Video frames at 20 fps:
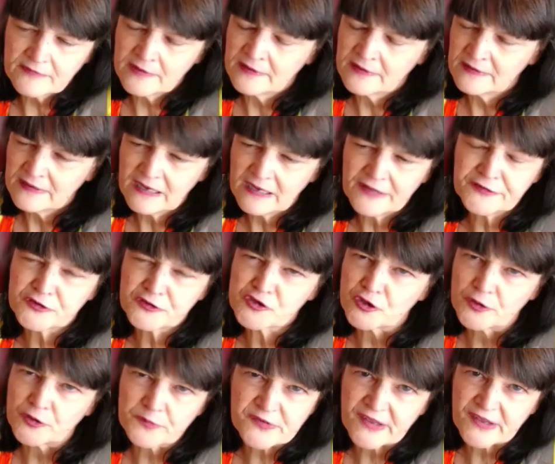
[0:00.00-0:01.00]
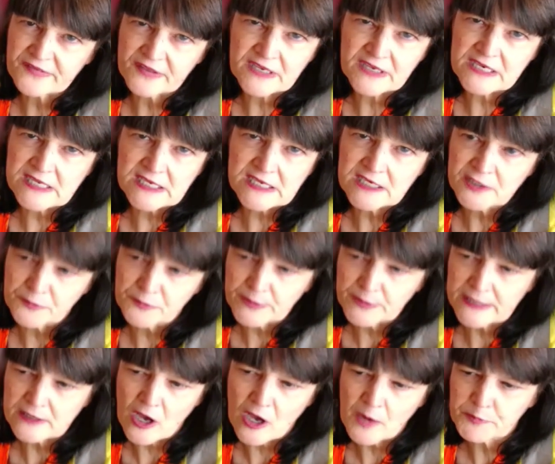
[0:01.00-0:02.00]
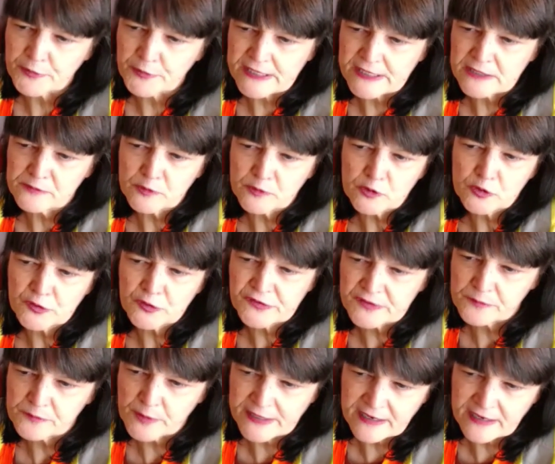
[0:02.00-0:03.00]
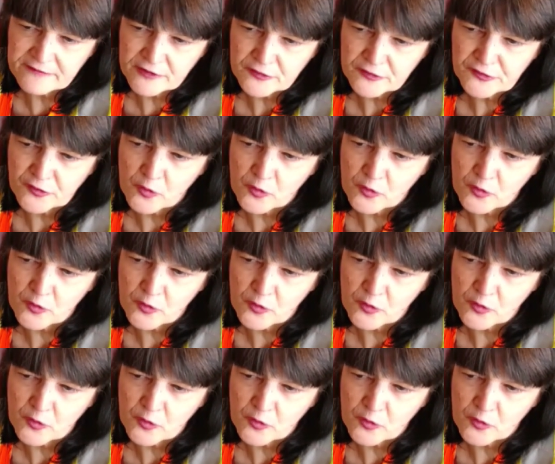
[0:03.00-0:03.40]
other terms like the Canadian rail operating rules and whatever. So